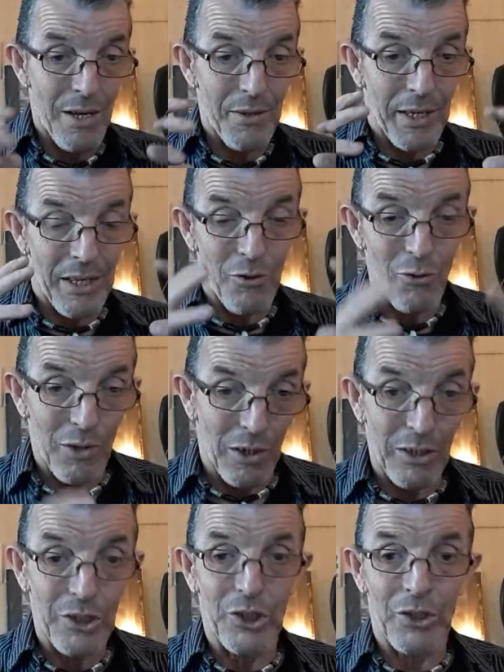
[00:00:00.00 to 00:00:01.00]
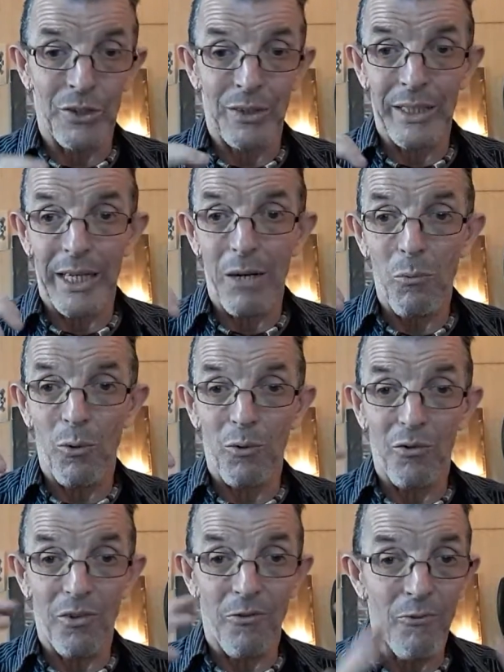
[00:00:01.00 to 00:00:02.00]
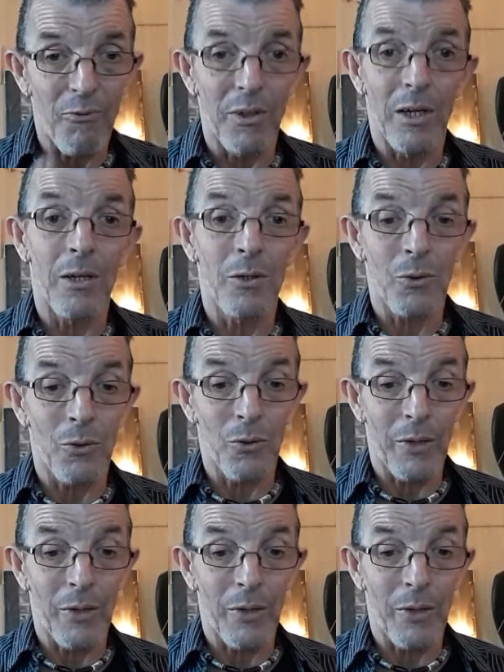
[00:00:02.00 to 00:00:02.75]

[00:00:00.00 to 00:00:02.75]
the introduction, it was the flow,